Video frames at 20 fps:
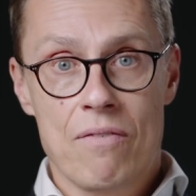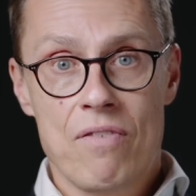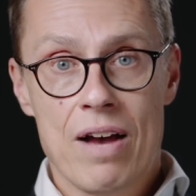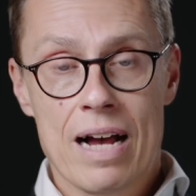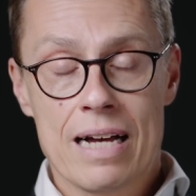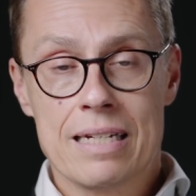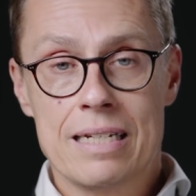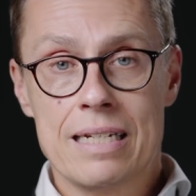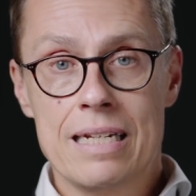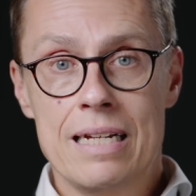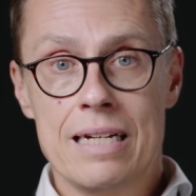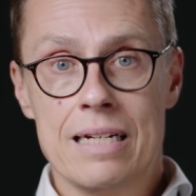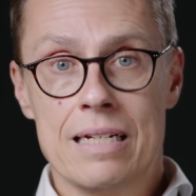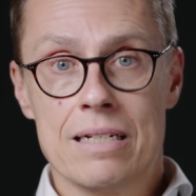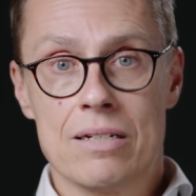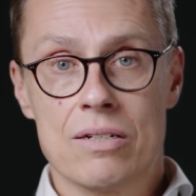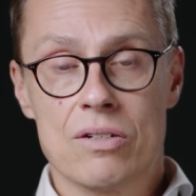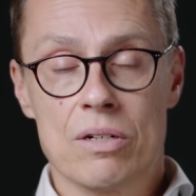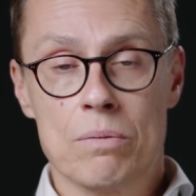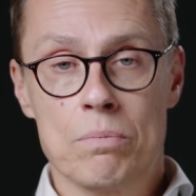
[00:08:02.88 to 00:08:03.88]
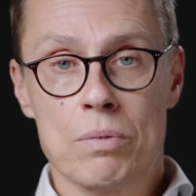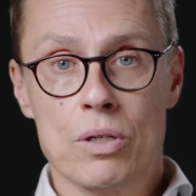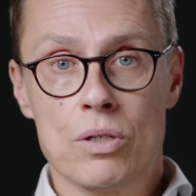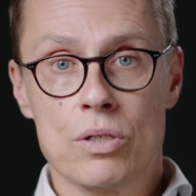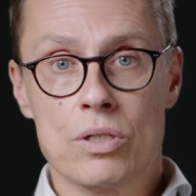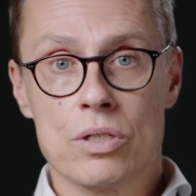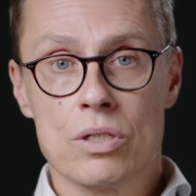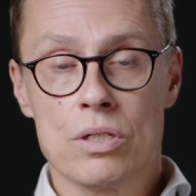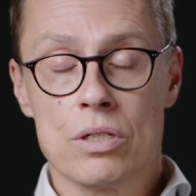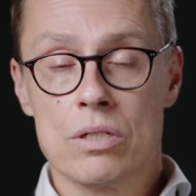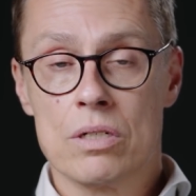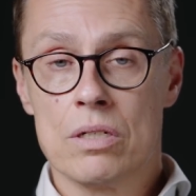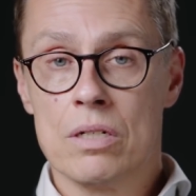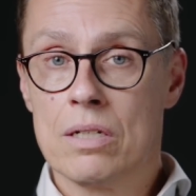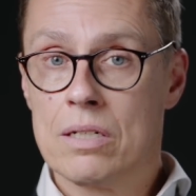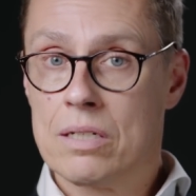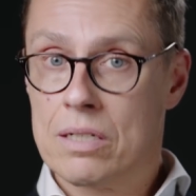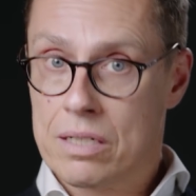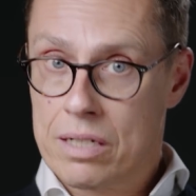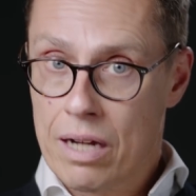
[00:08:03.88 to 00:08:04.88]
vaccine distribution.
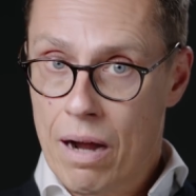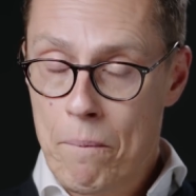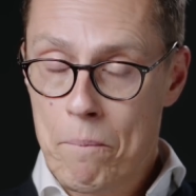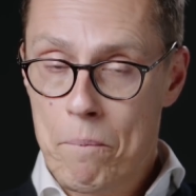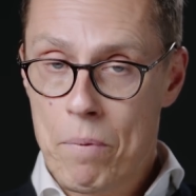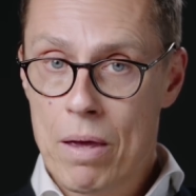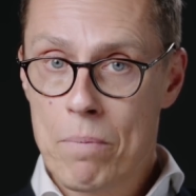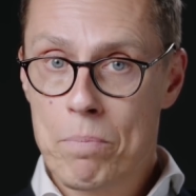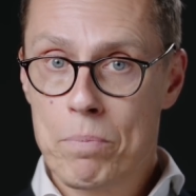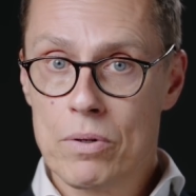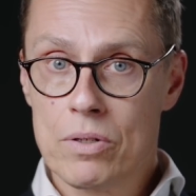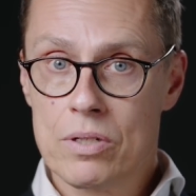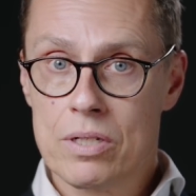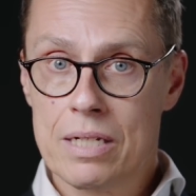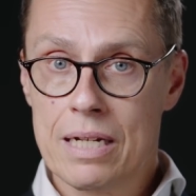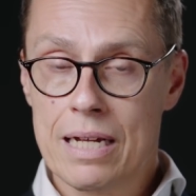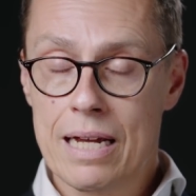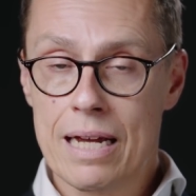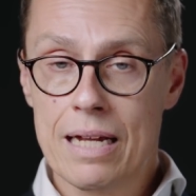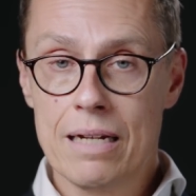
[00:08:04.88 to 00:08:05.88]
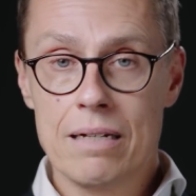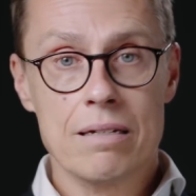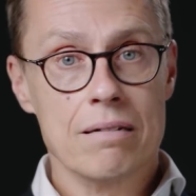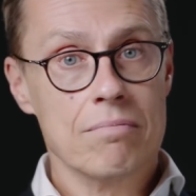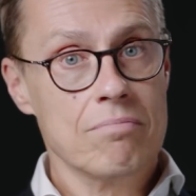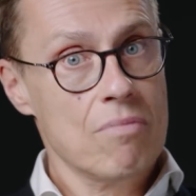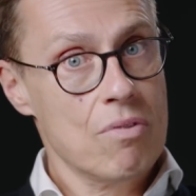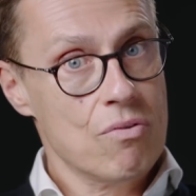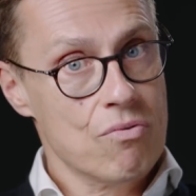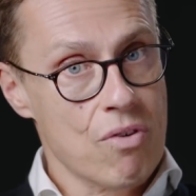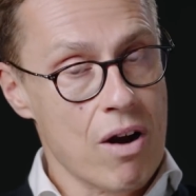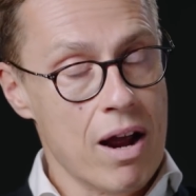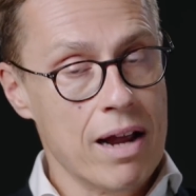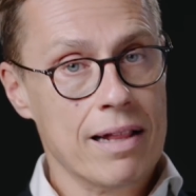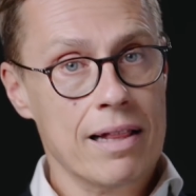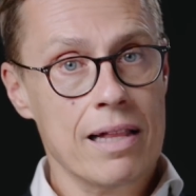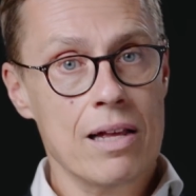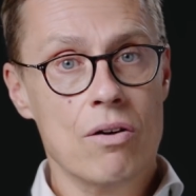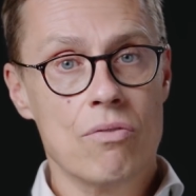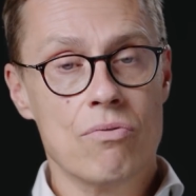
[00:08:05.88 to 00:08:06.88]
Some people see it,
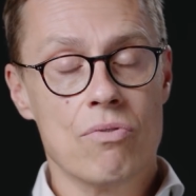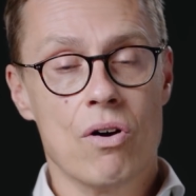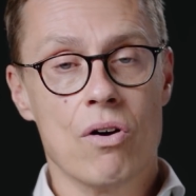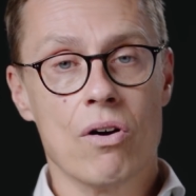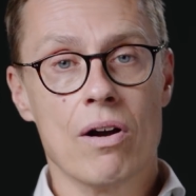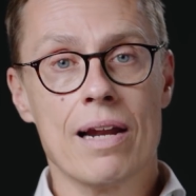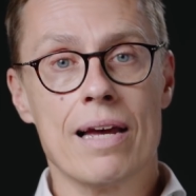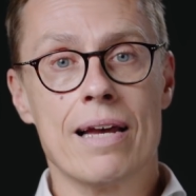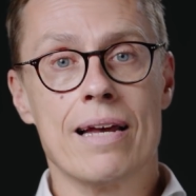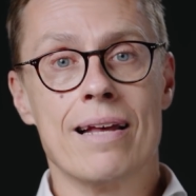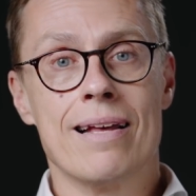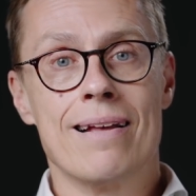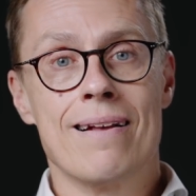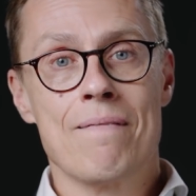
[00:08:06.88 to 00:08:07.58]
rightly or wrongly,